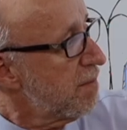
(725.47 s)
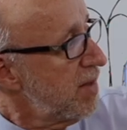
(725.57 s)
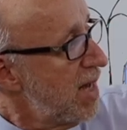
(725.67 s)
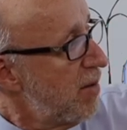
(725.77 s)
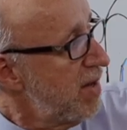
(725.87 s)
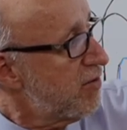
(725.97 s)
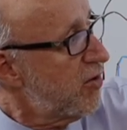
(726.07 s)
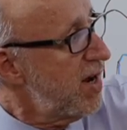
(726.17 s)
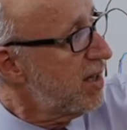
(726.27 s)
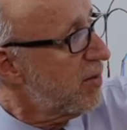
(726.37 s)
Now we have
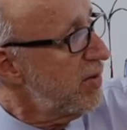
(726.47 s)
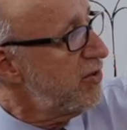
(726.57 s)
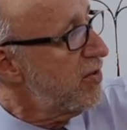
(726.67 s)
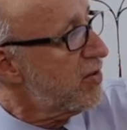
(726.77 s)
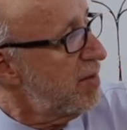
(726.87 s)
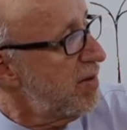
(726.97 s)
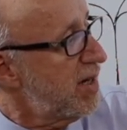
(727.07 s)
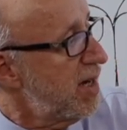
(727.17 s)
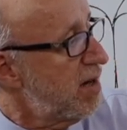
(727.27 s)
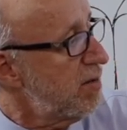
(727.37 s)
triangular ridges coming
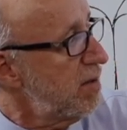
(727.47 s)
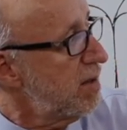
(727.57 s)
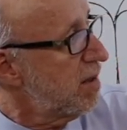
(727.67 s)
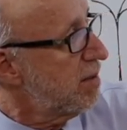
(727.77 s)
down,